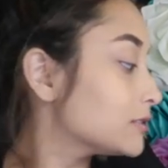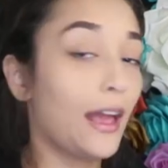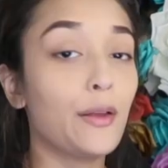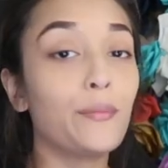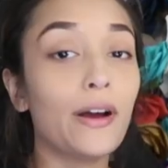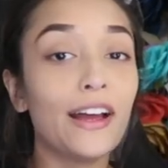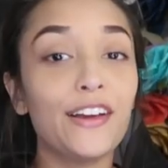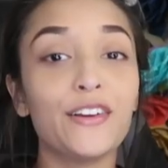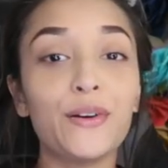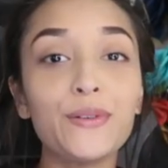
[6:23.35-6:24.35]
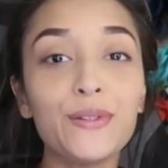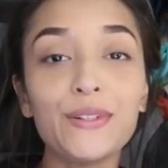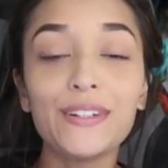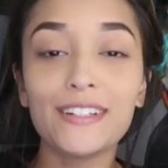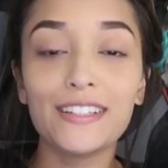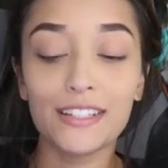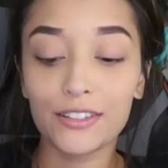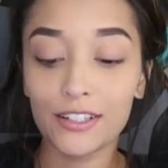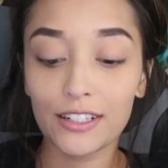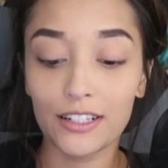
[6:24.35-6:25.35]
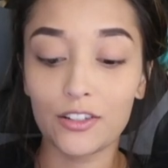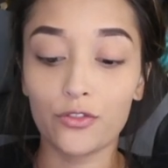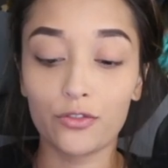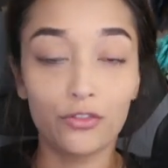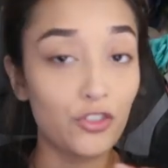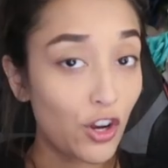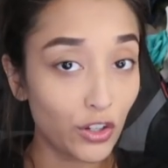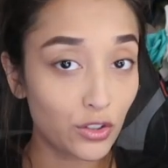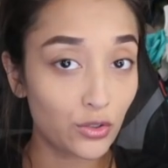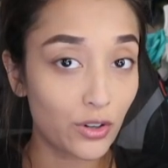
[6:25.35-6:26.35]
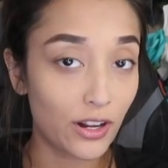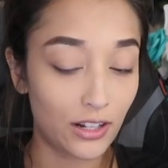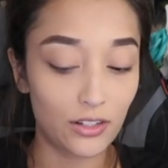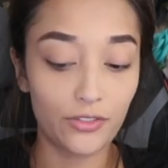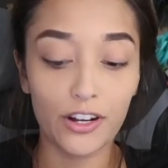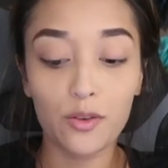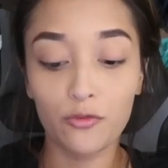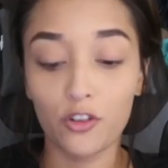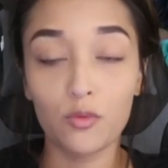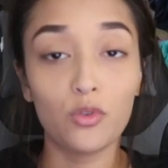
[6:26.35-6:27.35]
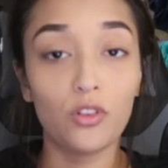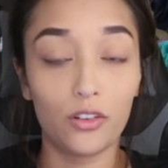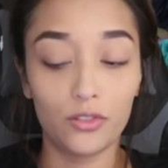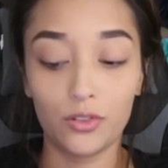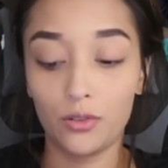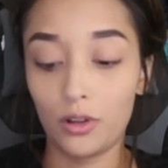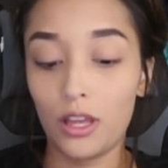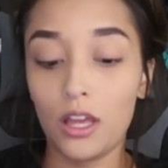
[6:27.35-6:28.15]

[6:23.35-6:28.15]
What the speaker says: and my go-to concealer, it's a drugstore and it's very affordable also,